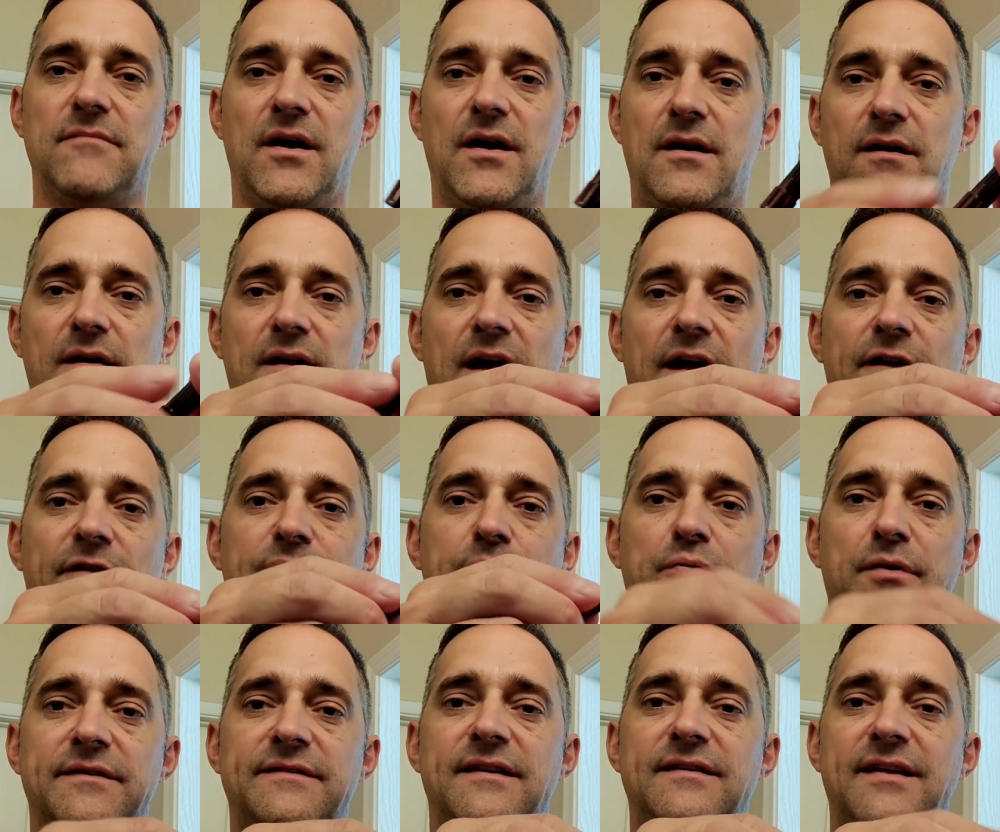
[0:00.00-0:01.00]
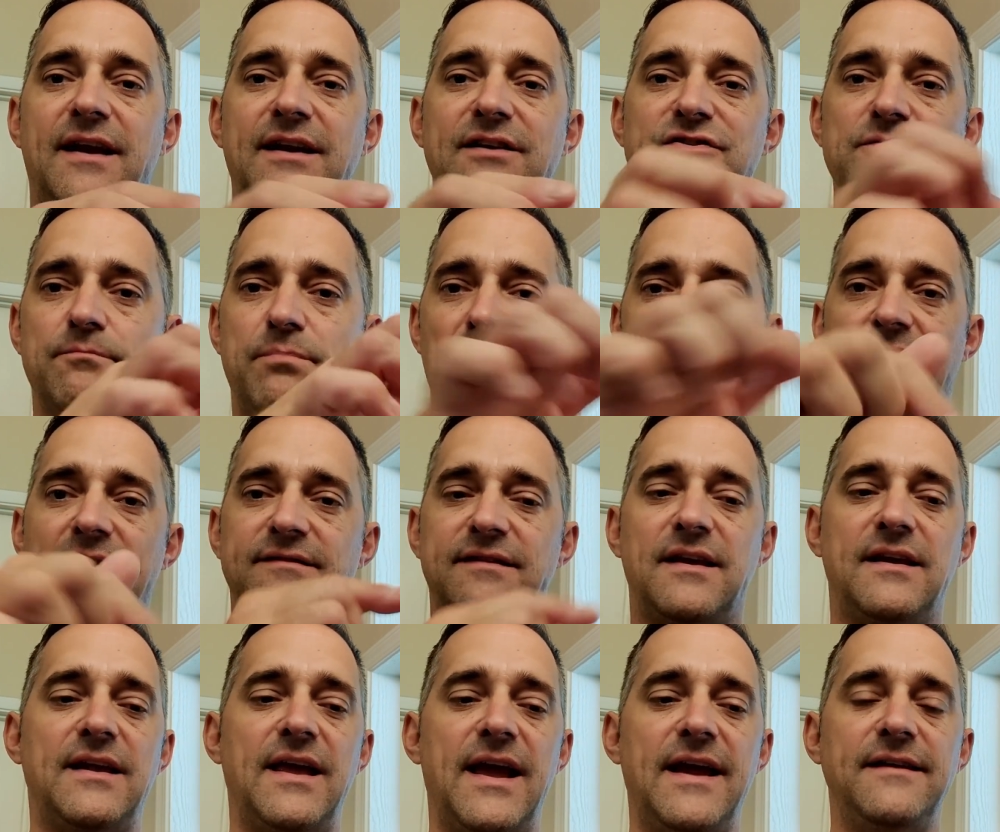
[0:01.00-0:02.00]
kind of presentation
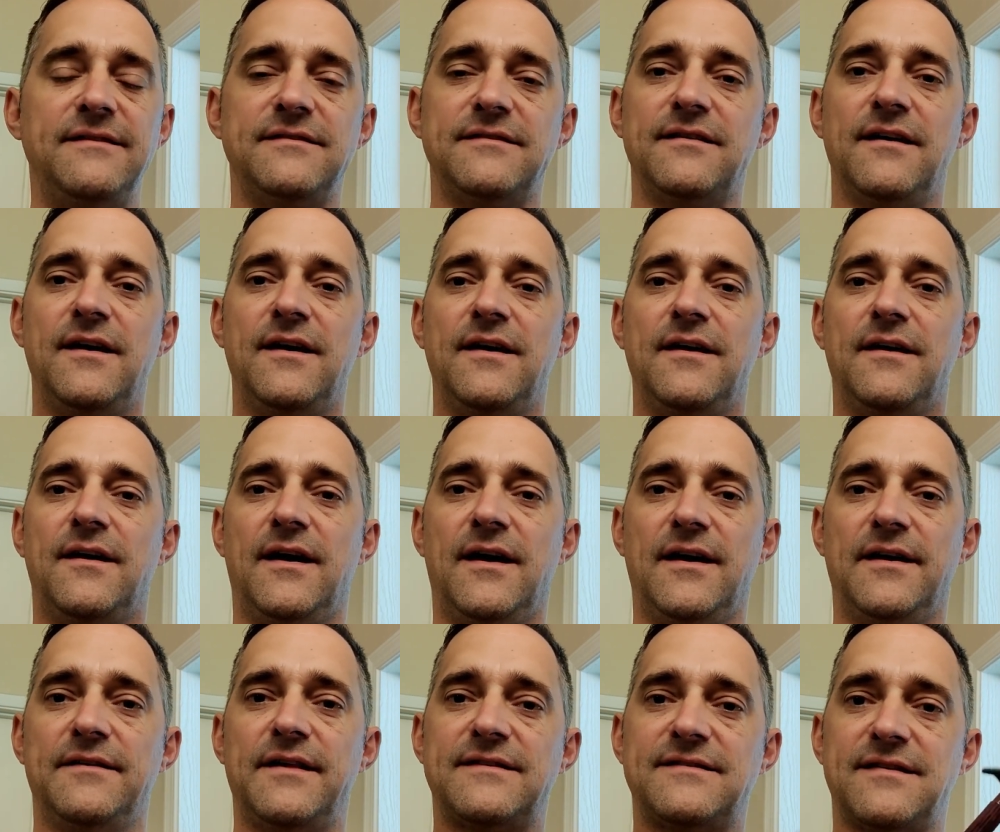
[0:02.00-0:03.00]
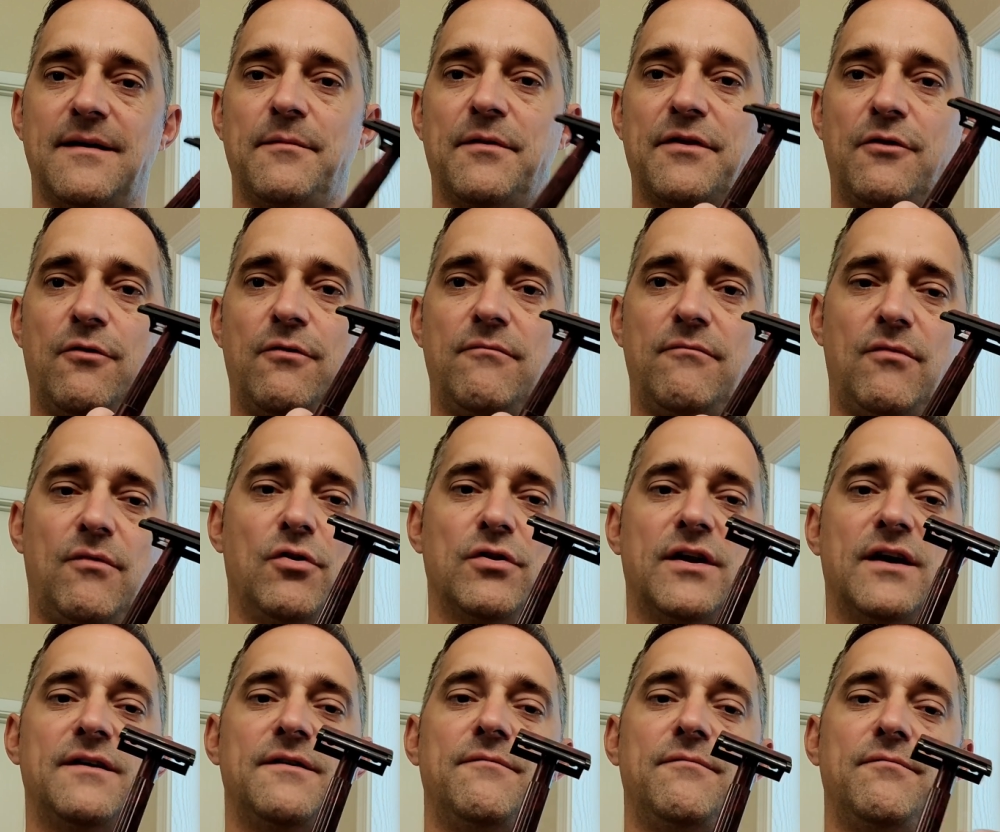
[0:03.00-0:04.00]
plastic case that some of the
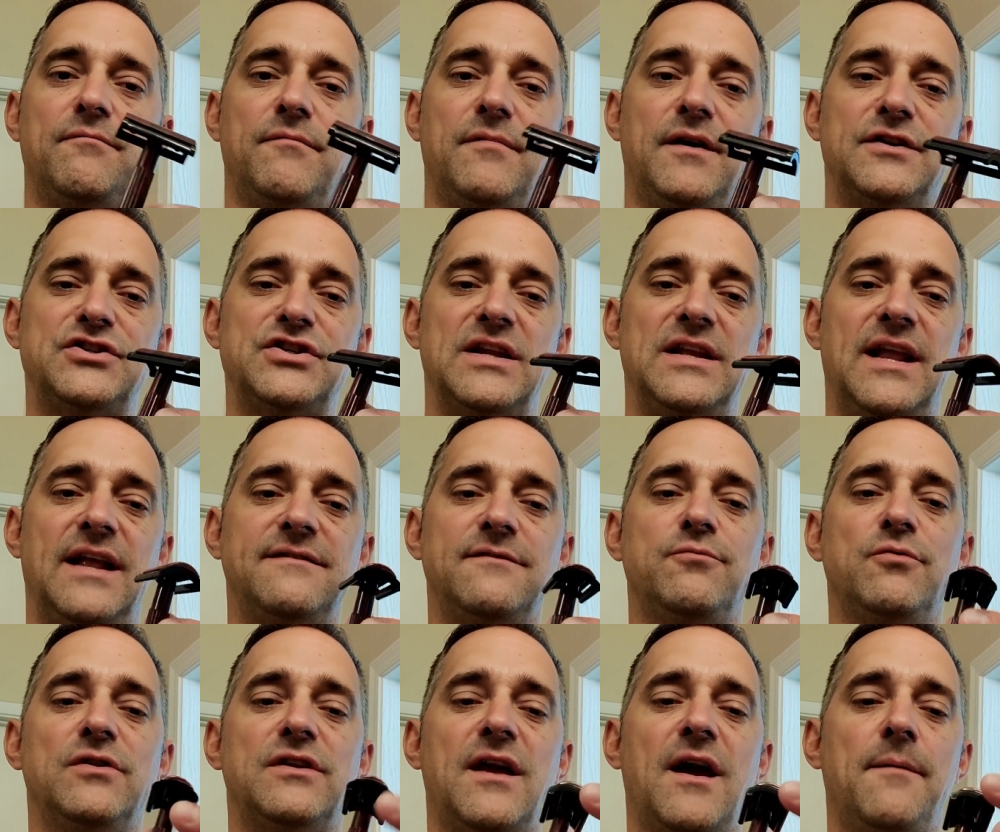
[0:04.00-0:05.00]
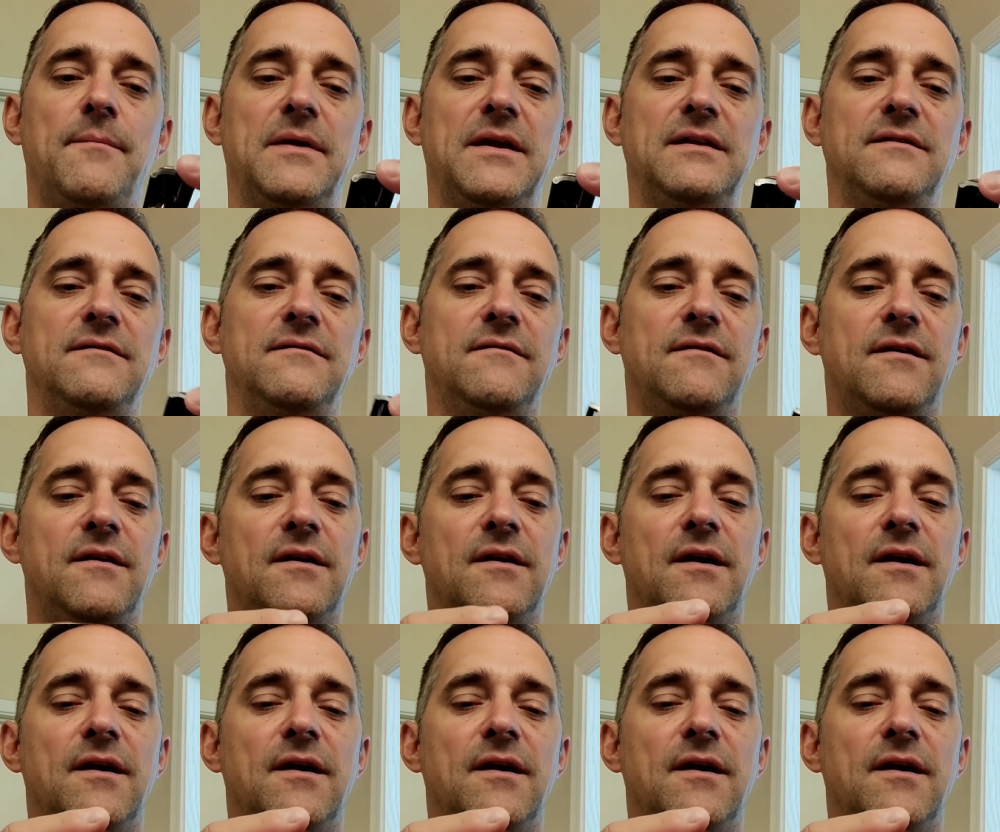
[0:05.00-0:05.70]
older Gillettes would come in,